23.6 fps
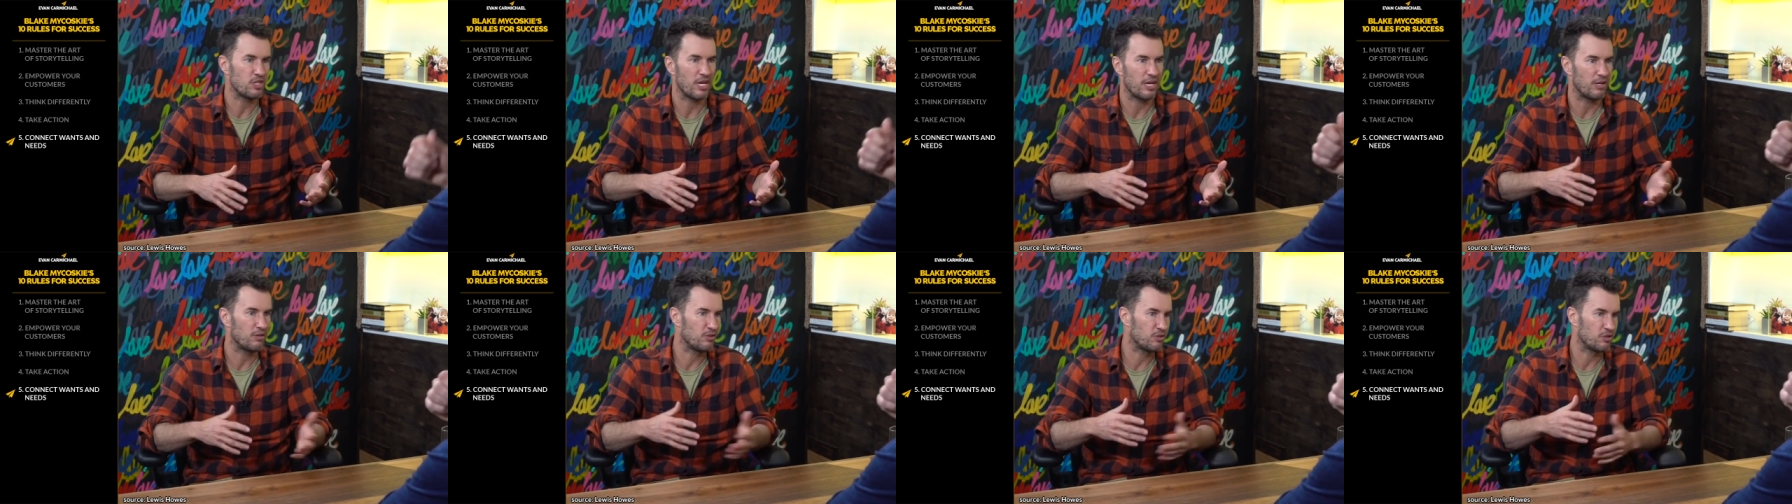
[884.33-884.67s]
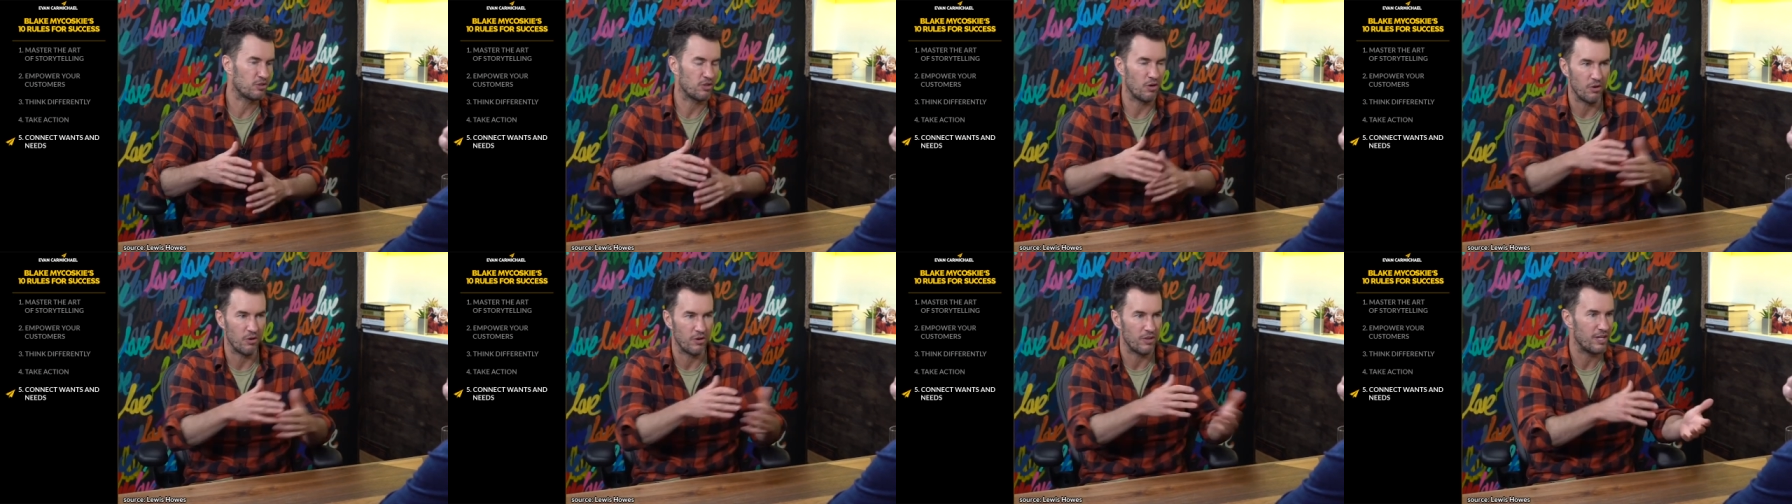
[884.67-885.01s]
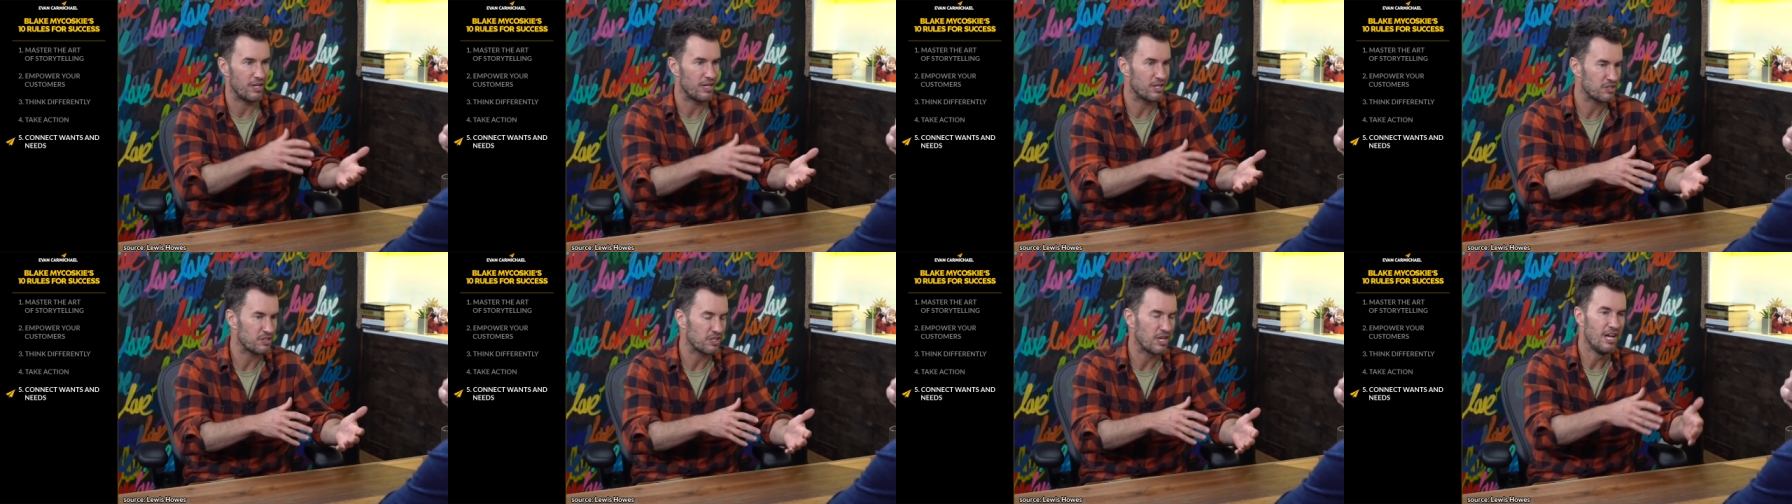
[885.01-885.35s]
sales go to
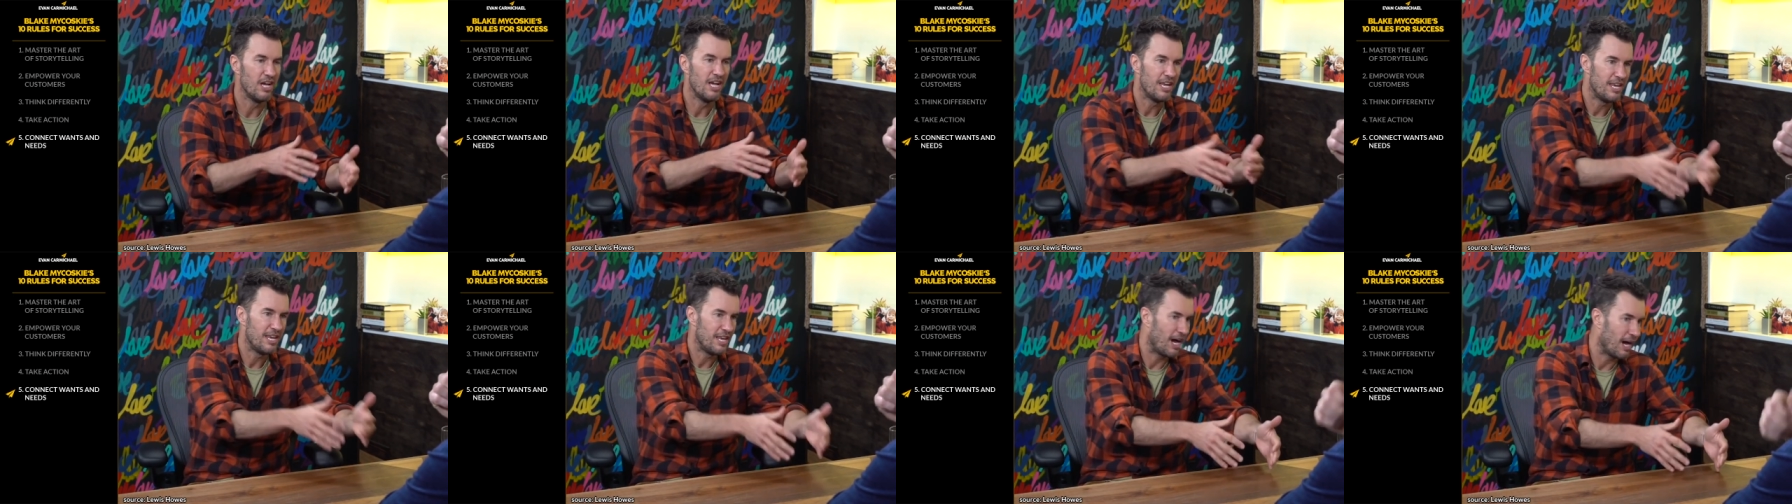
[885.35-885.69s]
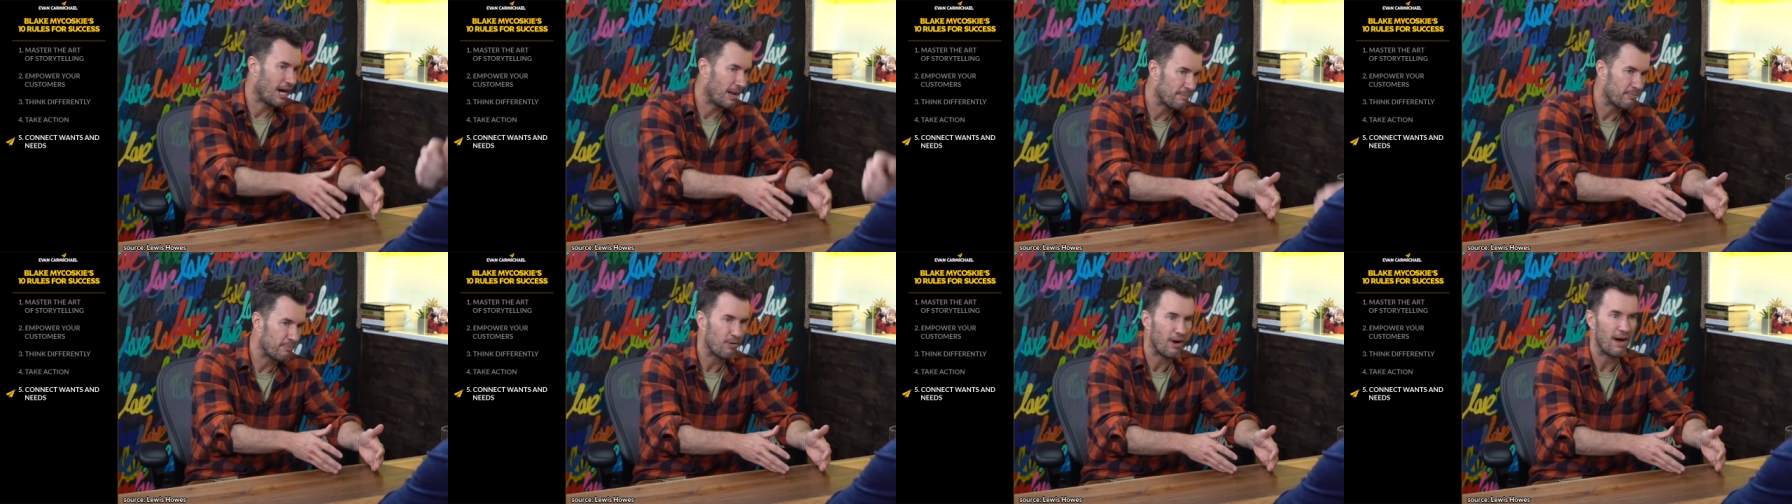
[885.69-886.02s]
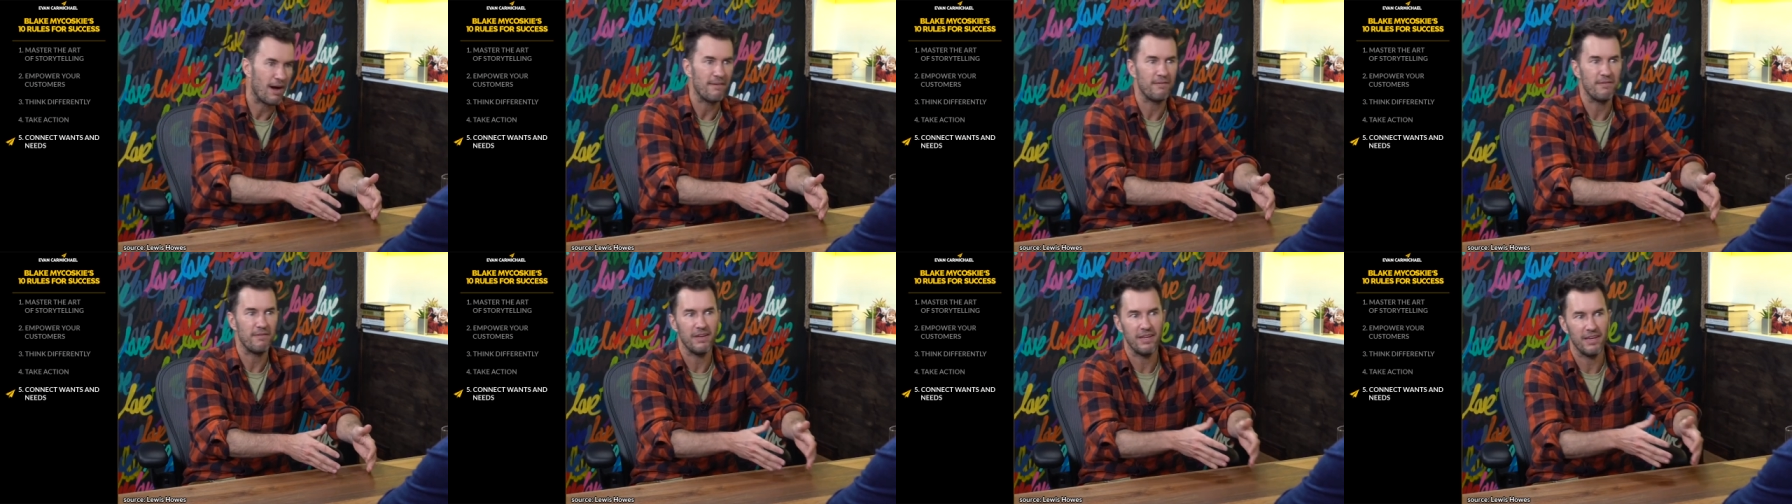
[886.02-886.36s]
this
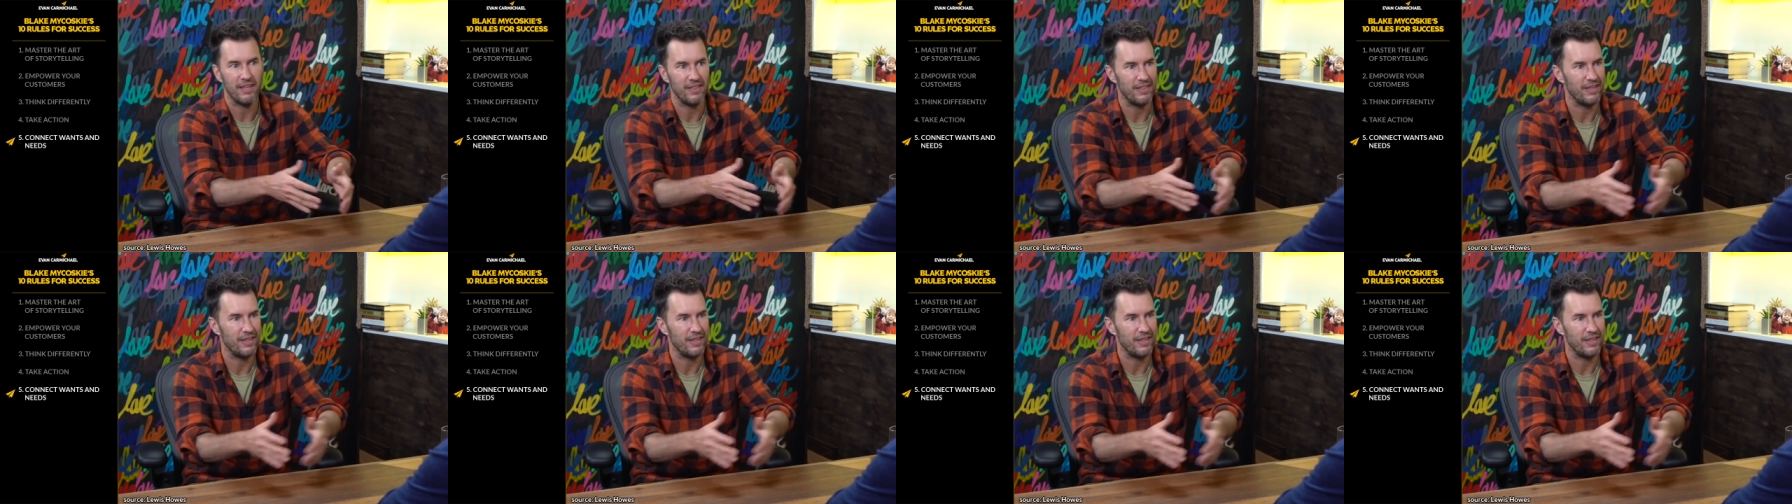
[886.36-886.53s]
nonprofit